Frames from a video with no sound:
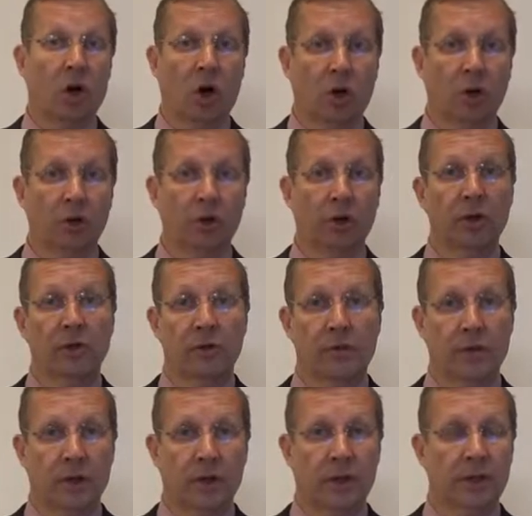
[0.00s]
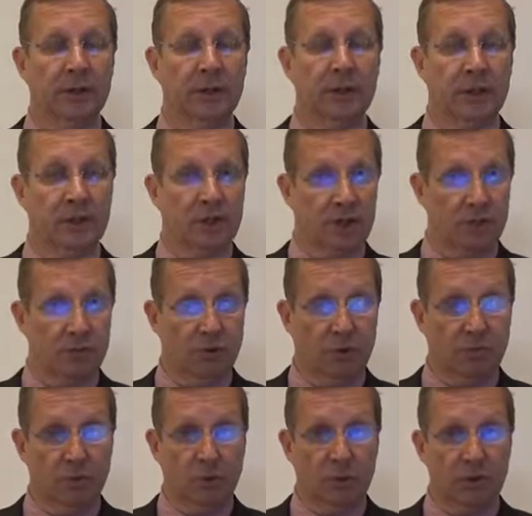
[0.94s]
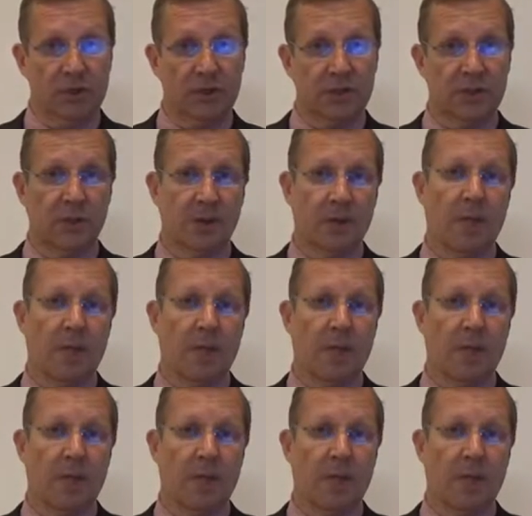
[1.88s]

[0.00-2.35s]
on the condition reports.